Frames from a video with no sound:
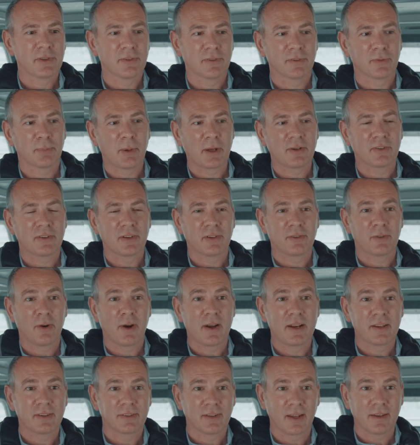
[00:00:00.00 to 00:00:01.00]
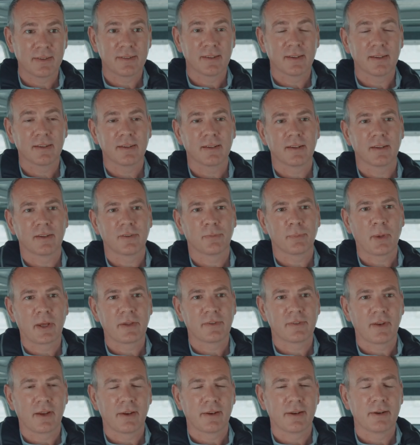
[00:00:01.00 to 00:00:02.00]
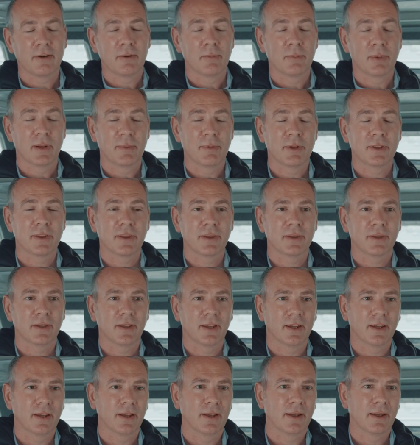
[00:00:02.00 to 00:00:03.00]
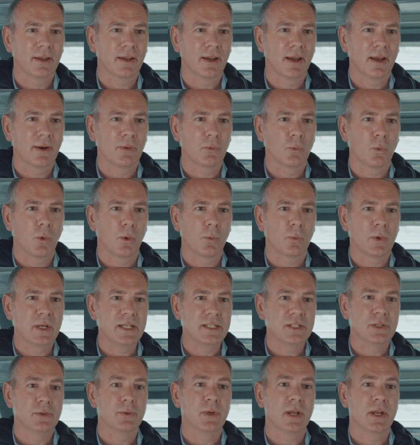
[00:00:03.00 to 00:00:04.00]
is a specialist training centre. It's uh, based down here in Plymouth. Uh, and what we do